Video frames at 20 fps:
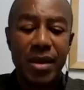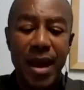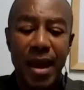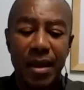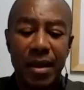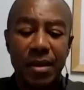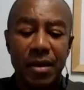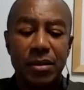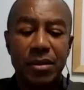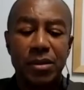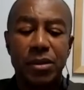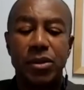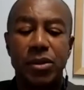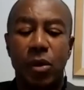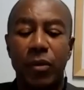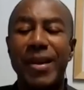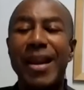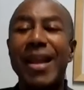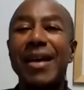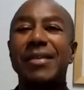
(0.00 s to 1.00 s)
Okay.
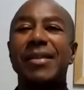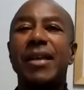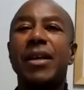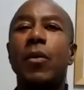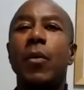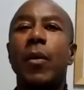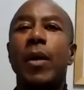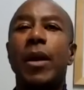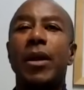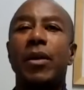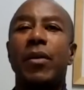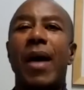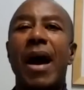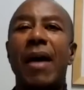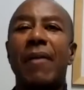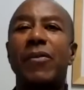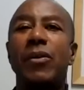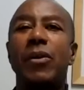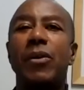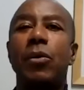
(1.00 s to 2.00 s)
So the next thing you want to do
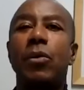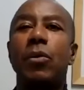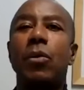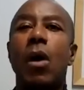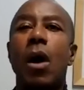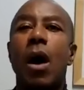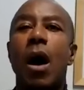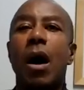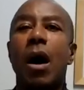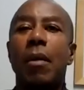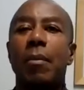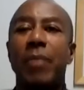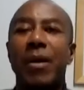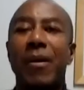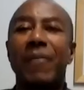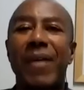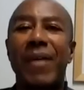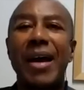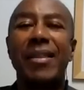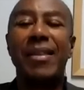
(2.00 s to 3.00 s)
after you
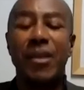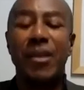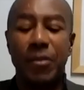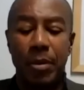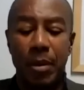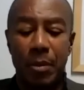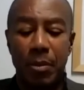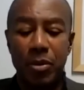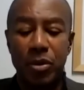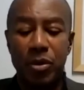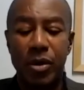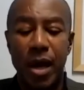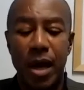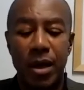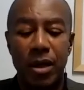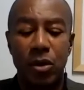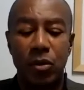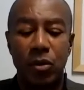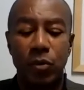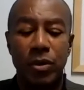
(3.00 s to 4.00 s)
invite these people, you got
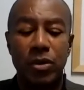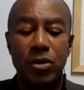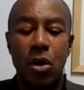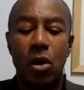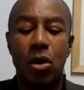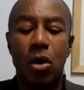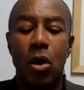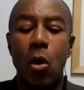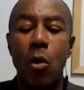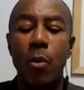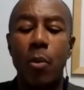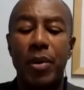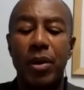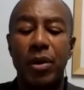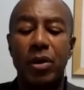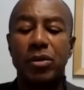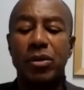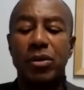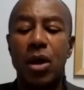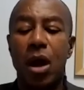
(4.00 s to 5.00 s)
to use what's called
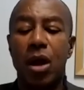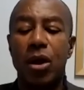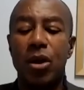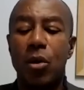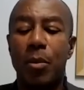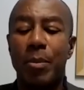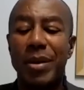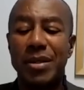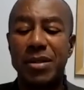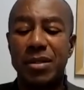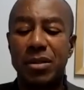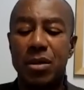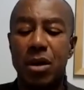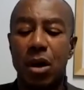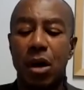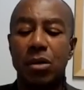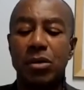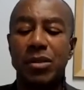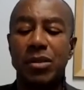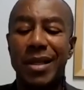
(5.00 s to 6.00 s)
openers and audio business
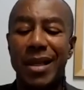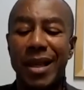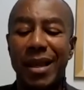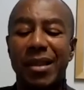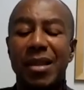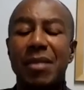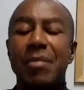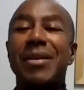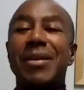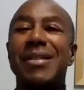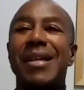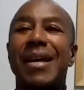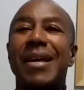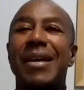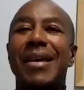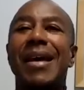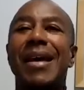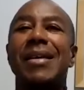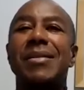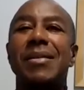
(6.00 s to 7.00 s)
cards to get them to say
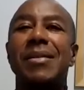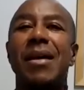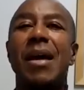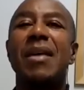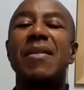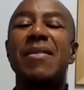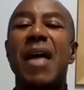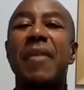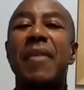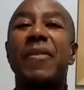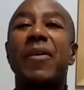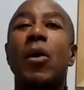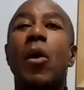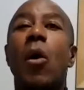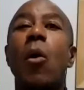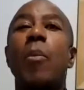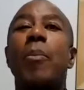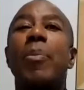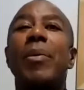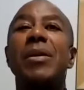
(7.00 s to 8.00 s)
yes, that they're
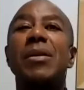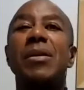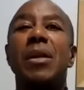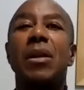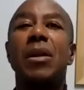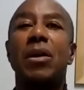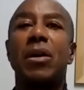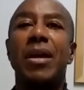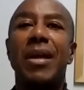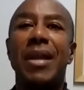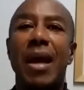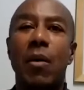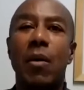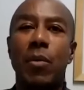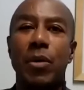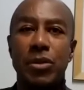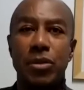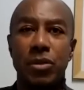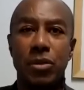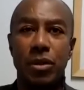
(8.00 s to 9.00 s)
open to looking at
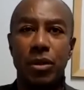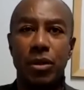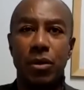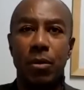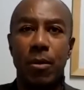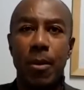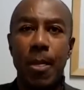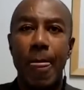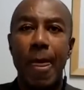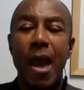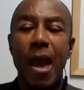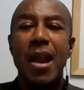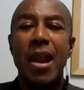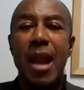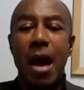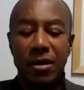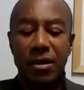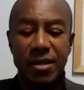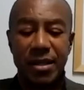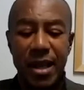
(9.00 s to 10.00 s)
what you do.
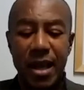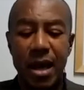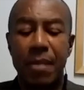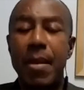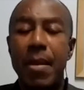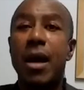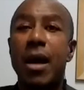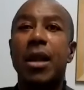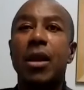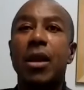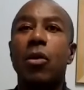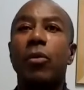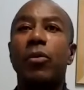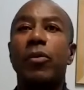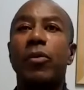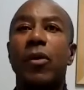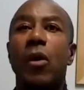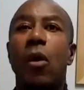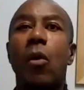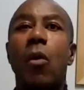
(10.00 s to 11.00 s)
Now, today I'm not going to go
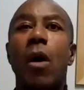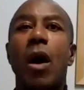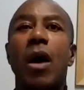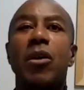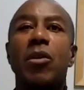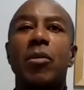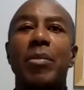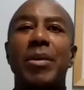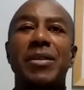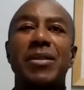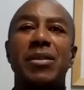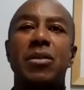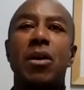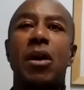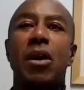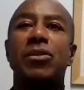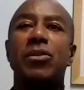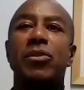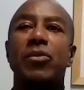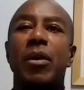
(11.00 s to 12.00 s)
through the whole audio business
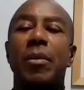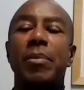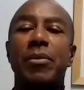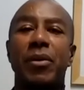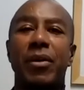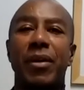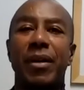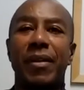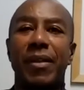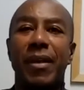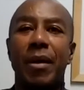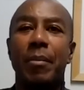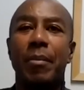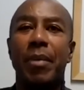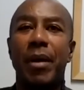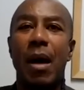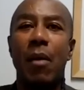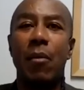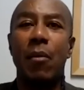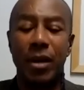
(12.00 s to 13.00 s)
card script or anything,
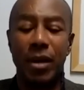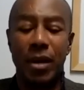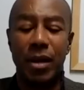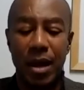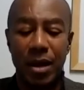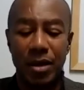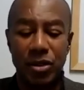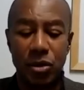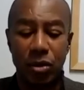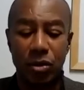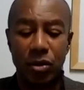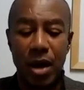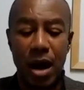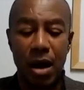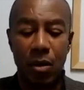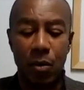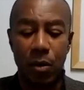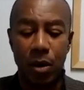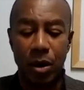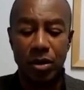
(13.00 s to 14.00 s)
but I want to kind of show you
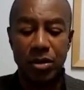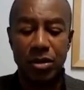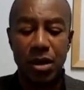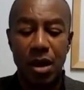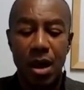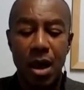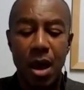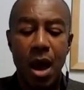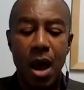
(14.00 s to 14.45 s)
how it works.